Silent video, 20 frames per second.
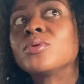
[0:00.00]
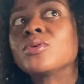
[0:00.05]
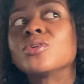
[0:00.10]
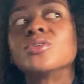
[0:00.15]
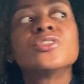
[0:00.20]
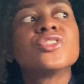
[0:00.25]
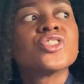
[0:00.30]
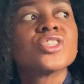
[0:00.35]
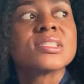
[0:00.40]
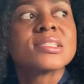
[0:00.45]

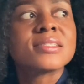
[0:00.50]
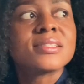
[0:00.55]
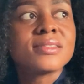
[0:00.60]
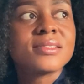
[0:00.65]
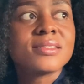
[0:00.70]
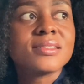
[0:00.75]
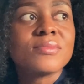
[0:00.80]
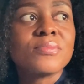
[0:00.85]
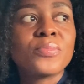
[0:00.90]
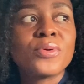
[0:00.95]
could just
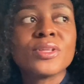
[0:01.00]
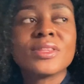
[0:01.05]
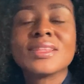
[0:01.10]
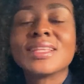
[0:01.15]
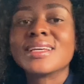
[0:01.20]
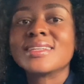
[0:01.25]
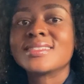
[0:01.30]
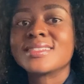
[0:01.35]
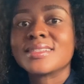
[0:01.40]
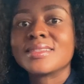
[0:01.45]
put
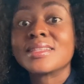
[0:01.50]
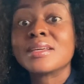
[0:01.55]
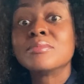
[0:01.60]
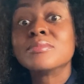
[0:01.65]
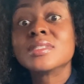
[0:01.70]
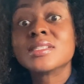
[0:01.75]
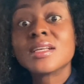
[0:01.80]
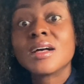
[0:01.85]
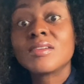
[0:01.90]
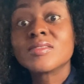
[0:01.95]

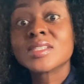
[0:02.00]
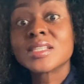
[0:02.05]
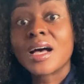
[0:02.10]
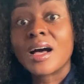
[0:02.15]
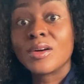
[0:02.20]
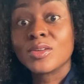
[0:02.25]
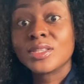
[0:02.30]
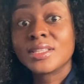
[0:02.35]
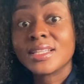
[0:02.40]
themselves out